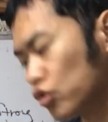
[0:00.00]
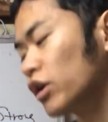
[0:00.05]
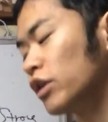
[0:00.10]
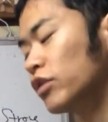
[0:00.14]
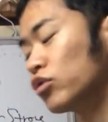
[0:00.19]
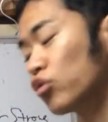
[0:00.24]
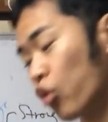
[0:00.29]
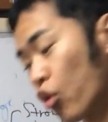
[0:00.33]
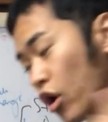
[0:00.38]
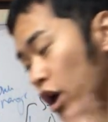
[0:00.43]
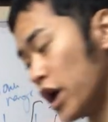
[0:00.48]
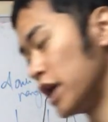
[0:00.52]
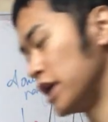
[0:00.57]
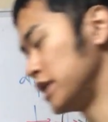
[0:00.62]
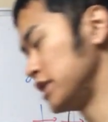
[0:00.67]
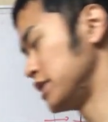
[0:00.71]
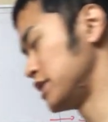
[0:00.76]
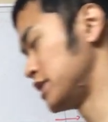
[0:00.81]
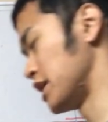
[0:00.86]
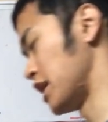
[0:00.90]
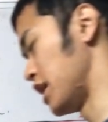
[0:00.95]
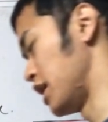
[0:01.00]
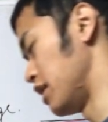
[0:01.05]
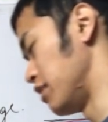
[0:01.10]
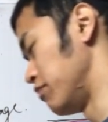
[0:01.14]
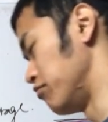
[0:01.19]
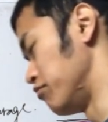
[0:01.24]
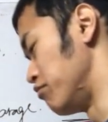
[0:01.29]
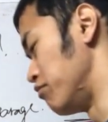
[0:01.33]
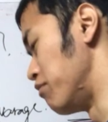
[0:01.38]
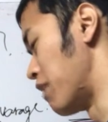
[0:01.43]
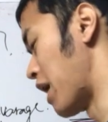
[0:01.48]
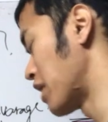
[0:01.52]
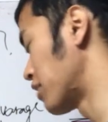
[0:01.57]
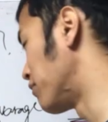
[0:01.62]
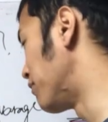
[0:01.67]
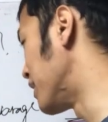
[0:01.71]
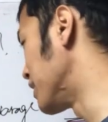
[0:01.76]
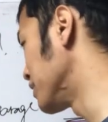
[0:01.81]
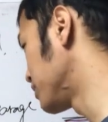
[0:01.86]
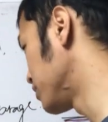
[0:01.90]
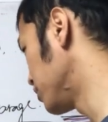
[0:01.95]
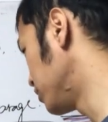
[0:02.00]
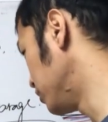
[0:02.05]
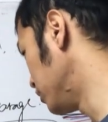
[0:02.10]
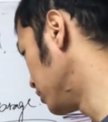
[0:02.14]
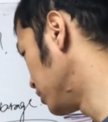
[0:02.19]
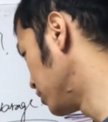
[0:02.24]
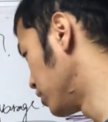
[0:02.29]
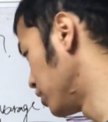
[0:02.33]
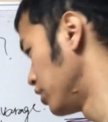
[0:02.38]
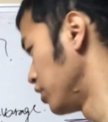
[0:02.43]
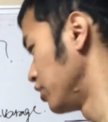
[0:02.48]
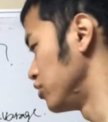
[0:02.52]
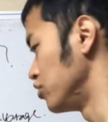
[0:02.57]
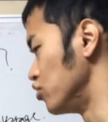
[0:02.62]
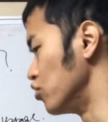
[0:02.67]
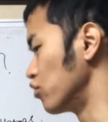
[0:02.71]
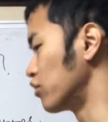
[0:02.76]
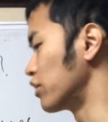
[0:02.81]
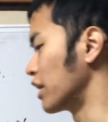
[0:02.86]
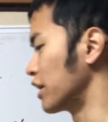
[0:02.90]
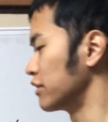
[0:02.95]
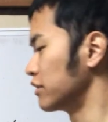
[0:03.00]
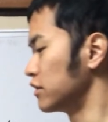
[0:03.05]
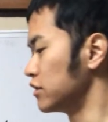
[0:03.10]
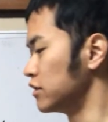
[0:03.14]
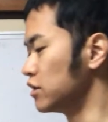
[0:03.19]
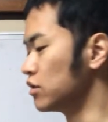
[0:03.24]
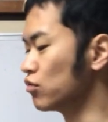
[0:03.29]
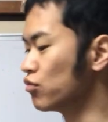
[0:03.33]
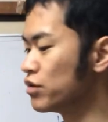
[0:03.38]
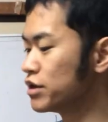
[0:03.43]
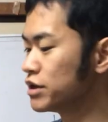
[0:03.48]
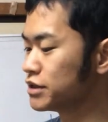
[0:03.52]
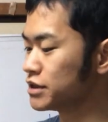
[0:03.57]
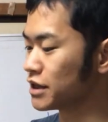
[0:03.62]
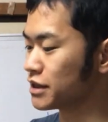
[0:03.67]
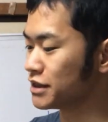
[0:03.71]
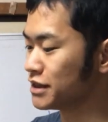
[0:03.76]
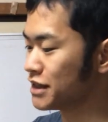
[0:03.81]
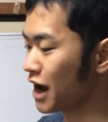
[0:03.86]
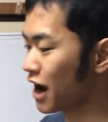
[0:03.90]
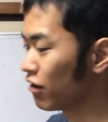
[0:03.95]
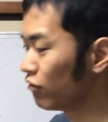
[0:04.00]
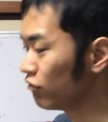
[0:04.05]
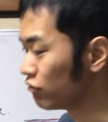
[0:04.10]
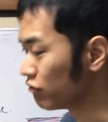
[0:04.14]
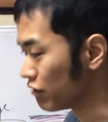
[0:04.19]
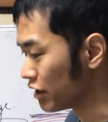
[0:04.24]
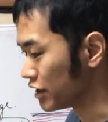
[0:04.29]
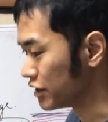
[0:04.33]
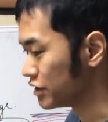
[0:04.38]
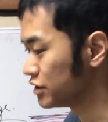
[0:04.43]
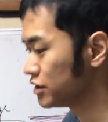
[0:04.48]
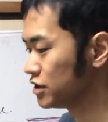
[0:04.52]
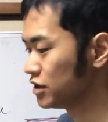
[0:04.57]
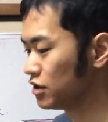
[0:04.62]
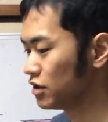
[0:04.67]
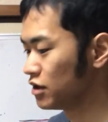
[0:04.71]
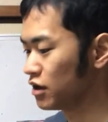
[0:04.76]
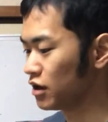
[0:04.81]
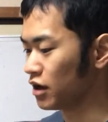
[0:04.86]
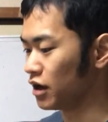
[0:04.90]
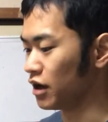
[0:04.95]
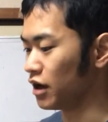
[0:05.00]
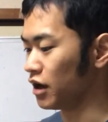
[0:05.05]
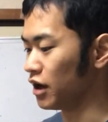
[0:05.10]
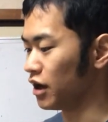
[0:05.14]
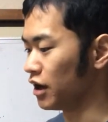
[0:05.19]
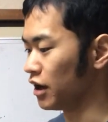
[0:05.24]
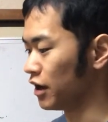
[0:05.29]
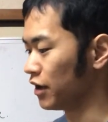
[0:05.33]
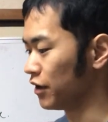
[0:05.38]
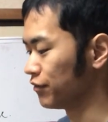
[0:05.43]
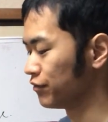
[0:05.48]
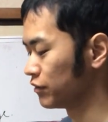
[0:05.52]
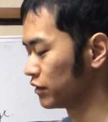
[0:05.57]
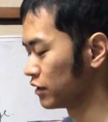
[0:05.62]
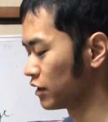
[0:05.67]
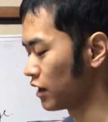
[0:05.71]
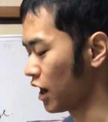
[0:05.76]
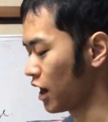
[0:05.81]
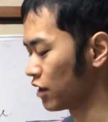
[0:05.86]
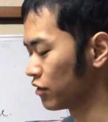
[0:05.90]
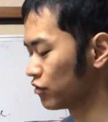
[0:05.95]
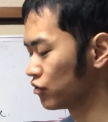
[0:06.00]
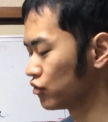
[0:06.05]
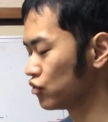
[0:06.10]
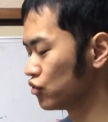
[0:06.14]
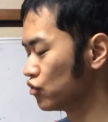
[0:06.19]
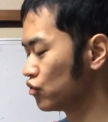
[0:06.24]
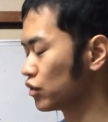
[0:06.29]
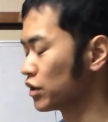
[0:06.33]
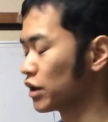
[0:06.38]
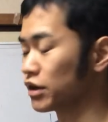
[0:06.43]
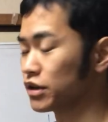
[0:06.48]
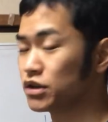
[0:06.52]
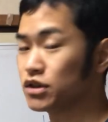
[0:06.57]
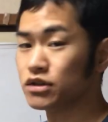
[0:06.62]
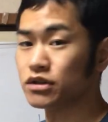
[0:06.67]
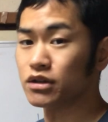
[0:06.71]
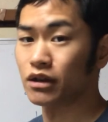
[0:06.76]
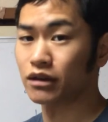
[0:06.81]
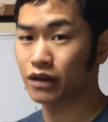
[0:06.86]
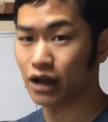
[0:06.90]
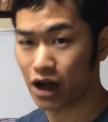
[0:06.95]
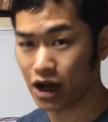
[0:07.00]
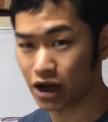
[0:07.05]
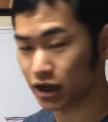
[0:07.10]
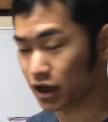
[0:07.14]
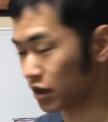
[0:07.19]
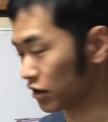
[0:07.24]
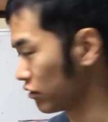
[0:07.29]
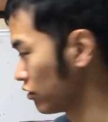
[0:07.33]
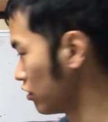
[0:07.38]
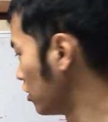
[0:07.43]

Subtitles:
train the back muscle, you can decrease the down range, and you can hit a target.